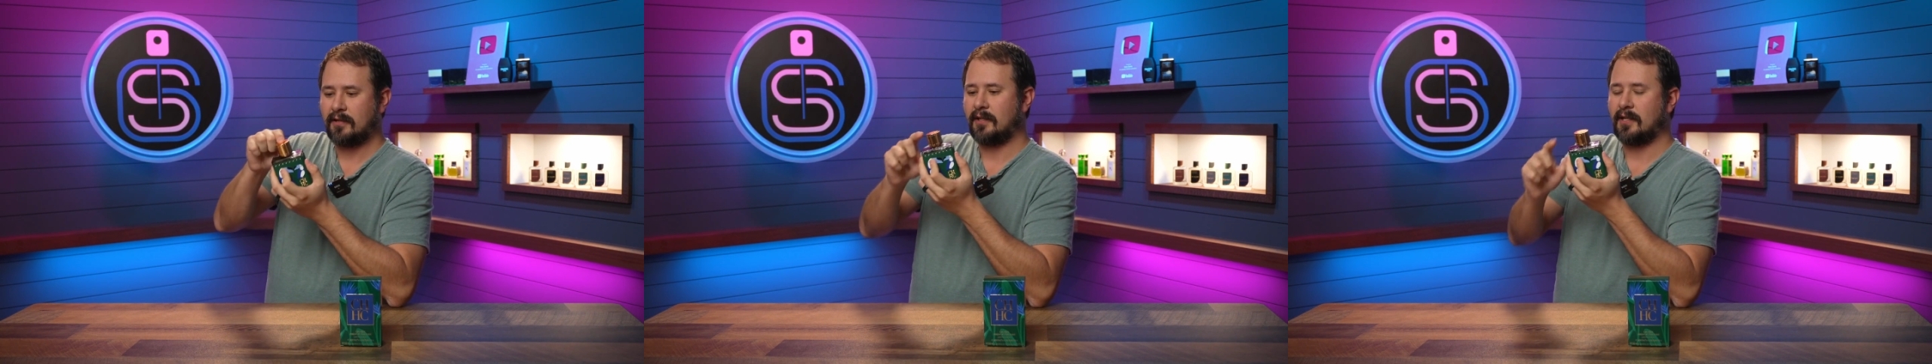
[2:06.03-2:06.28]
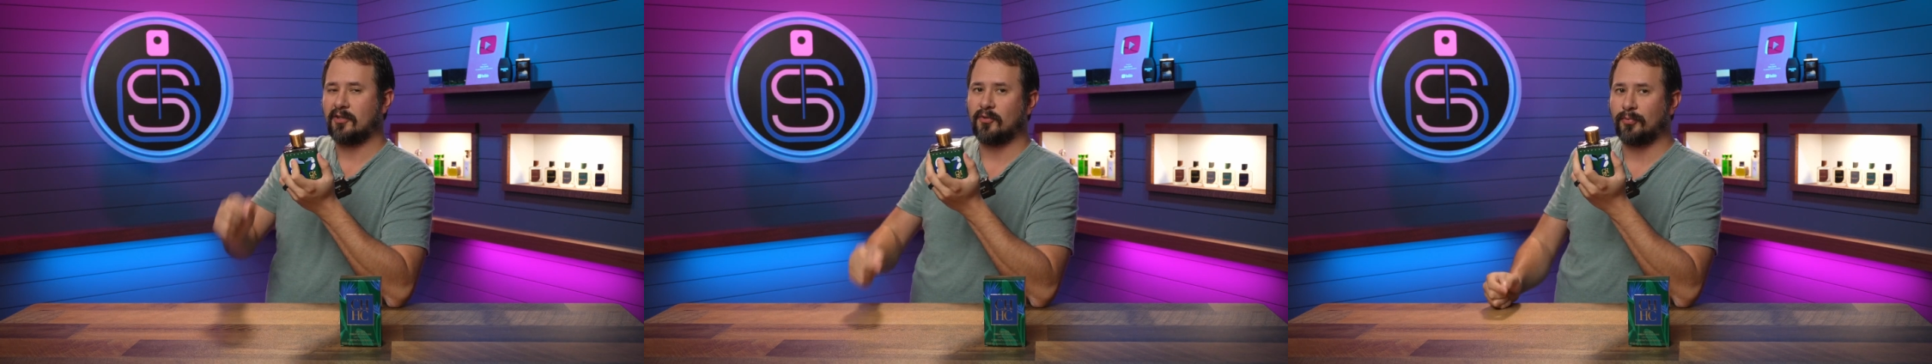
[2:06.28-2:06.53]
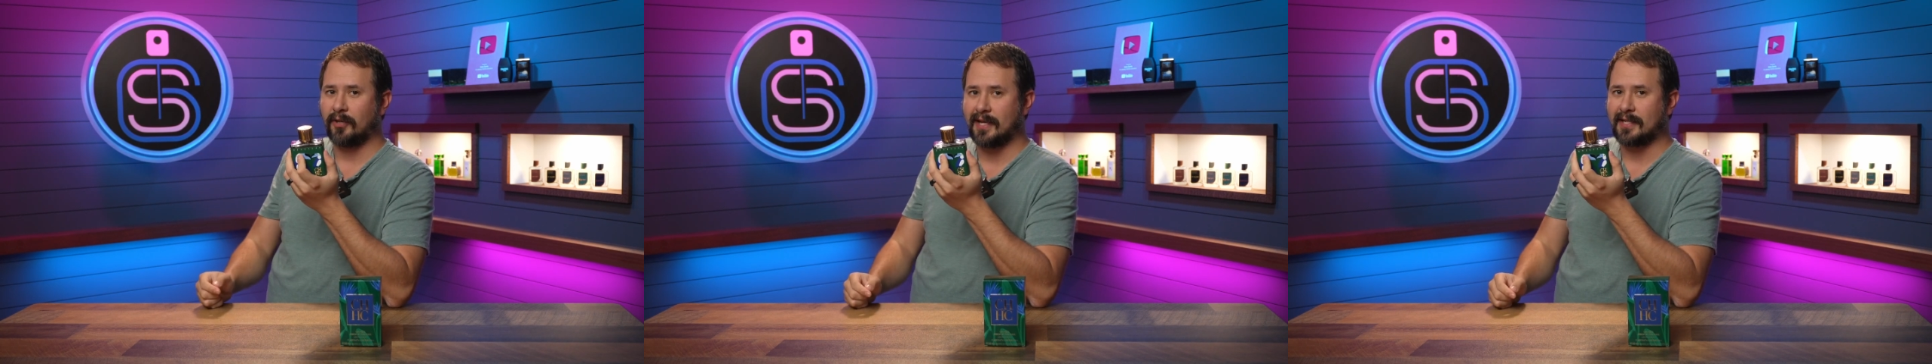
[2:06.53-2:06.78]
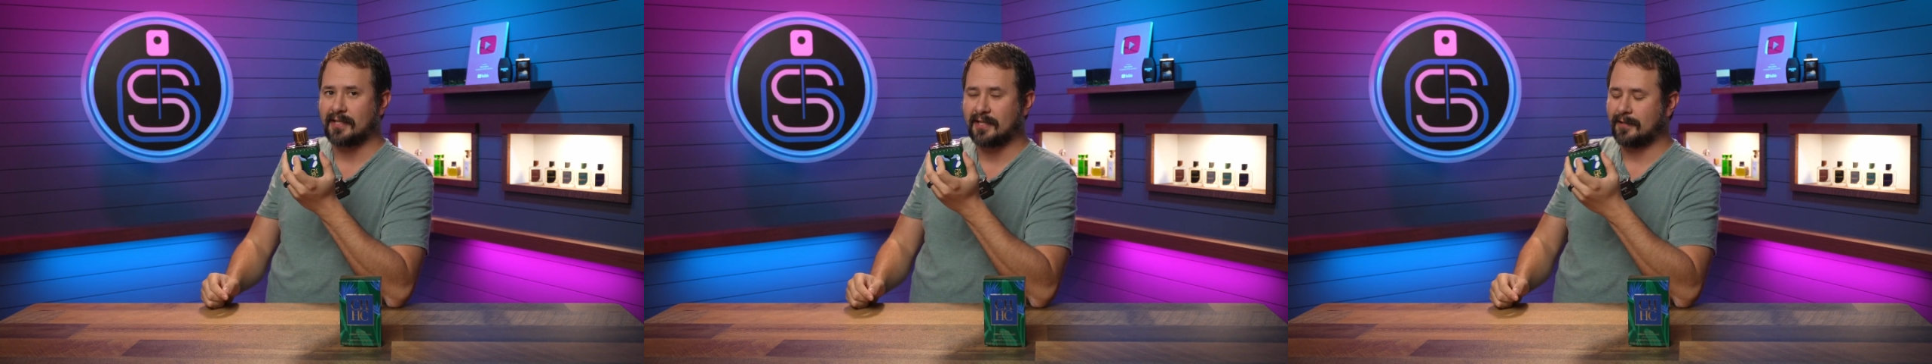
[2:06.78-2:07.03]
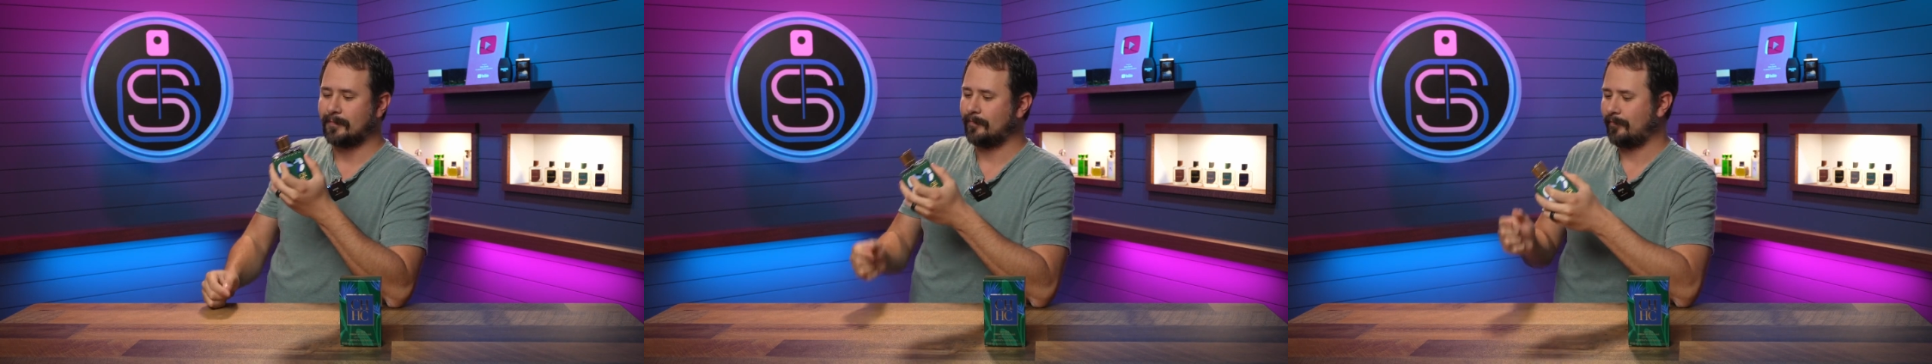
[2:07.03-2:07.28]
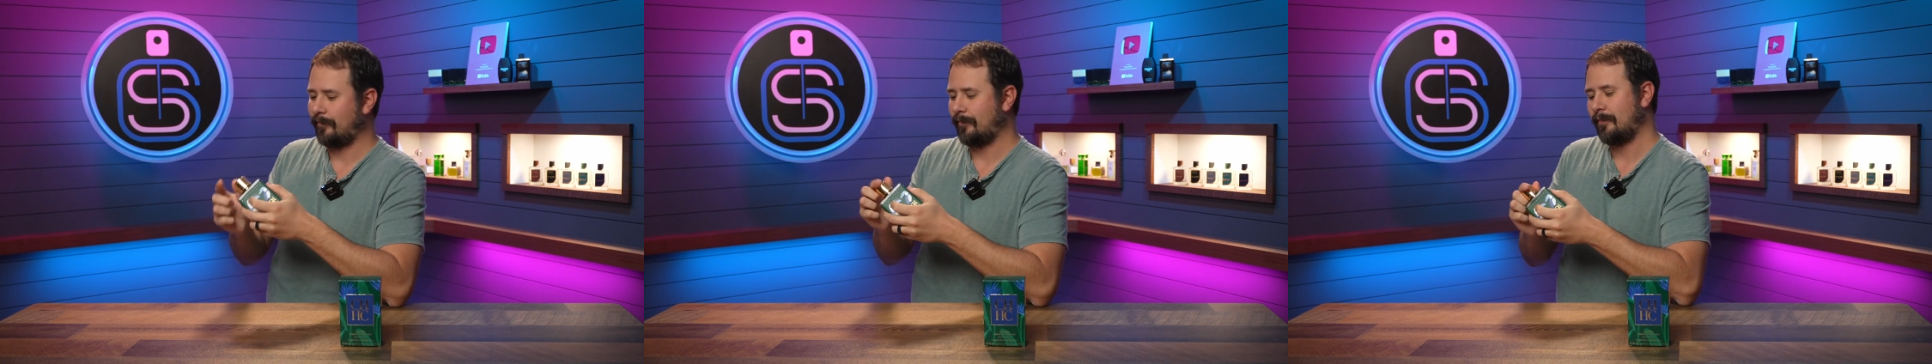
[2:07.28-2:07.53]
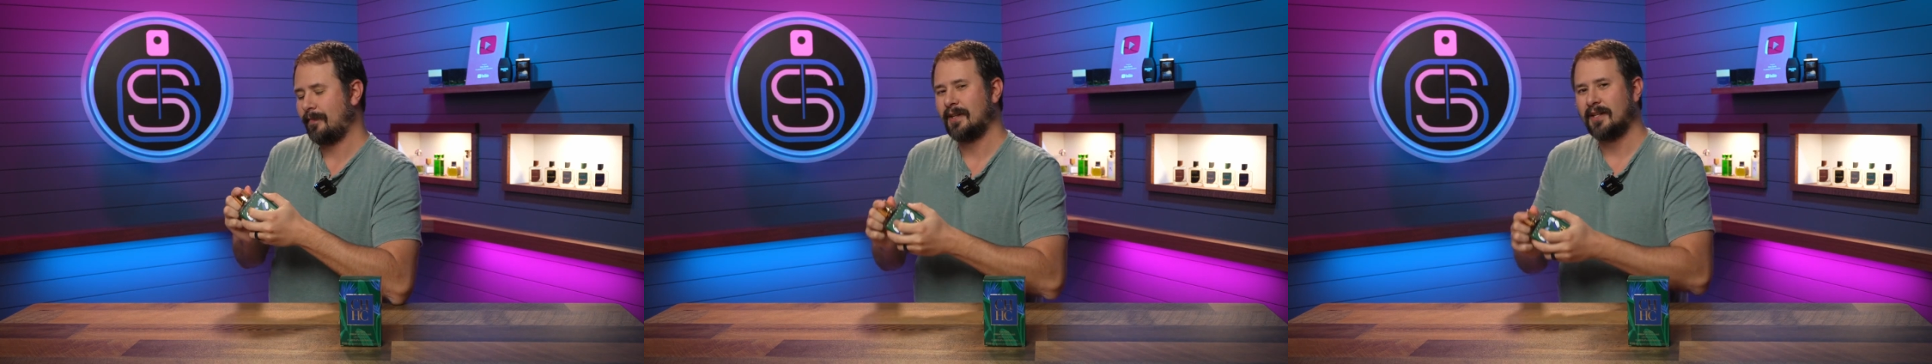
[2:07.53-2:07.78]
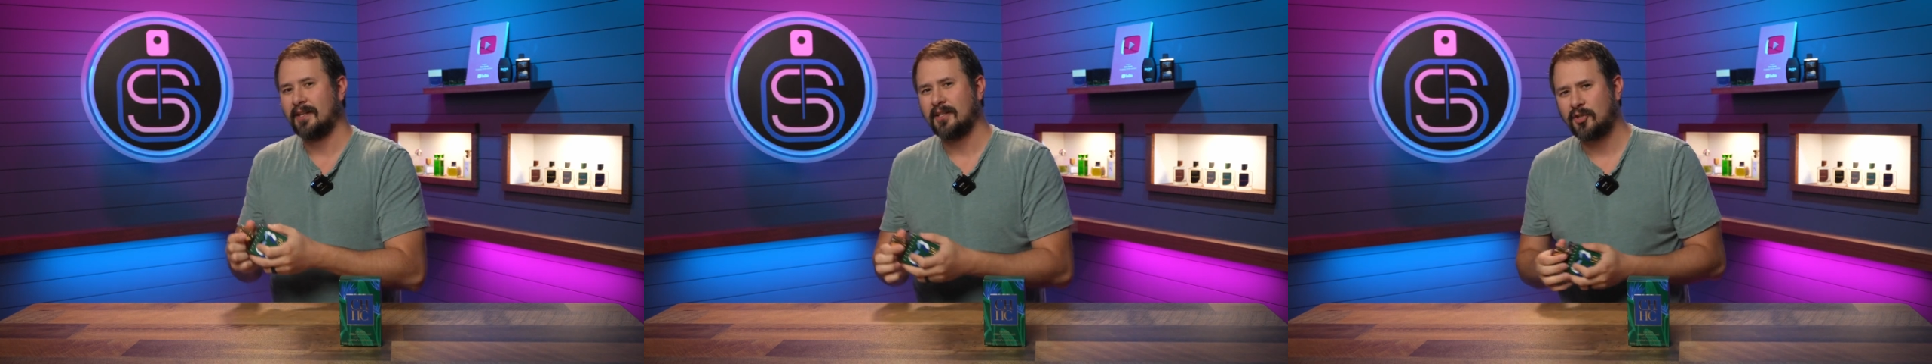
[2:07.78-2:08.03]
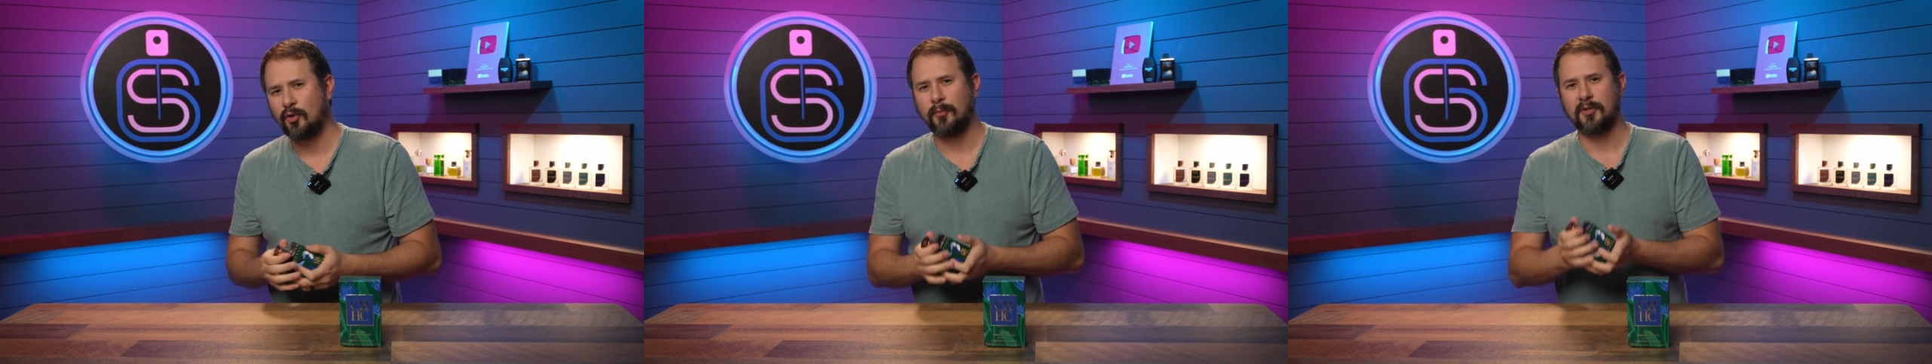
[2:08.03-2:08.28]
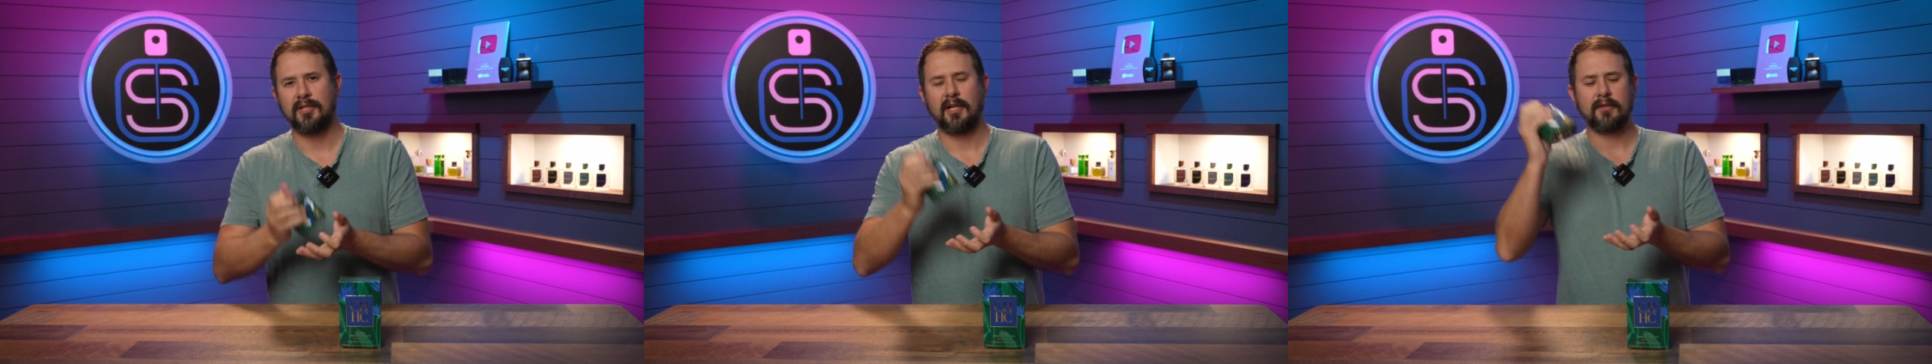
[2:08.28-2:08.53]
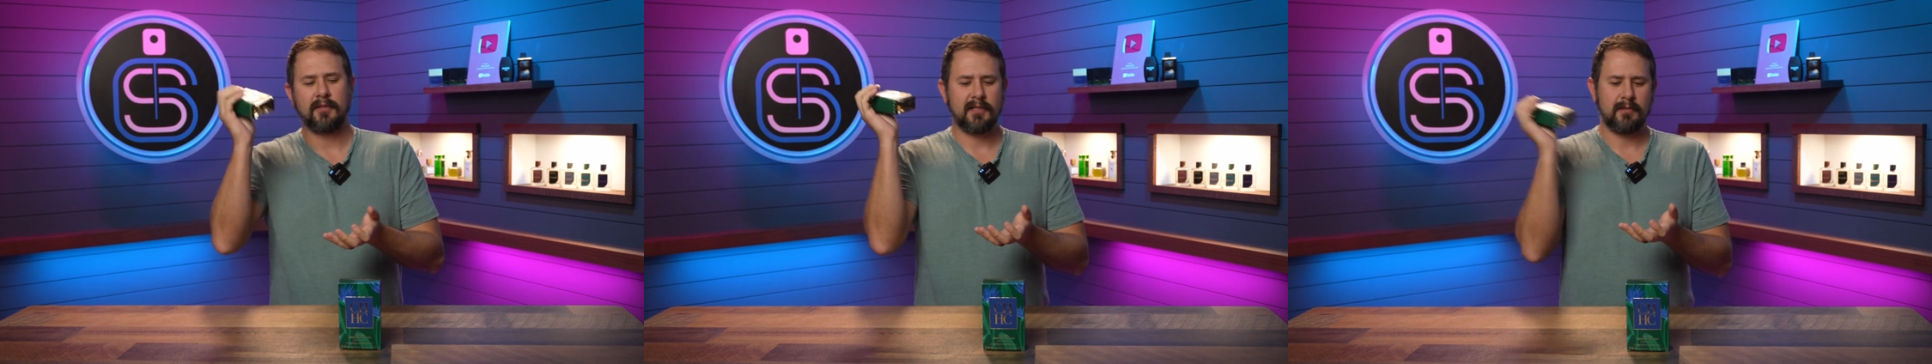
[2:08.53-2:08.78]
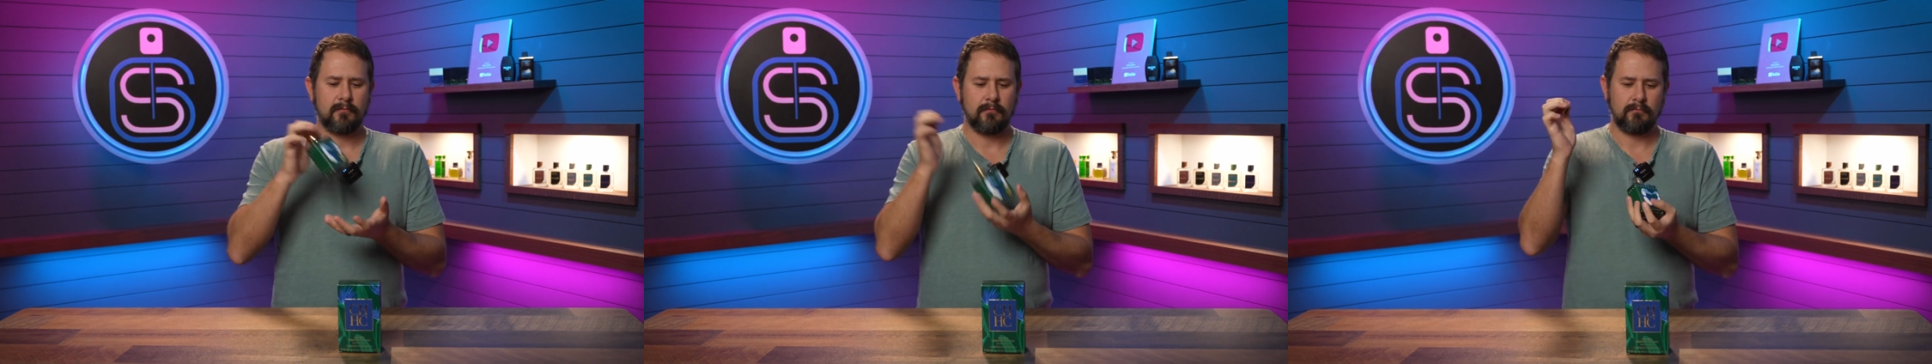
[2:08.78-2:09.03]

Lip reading: into place. Super snugly?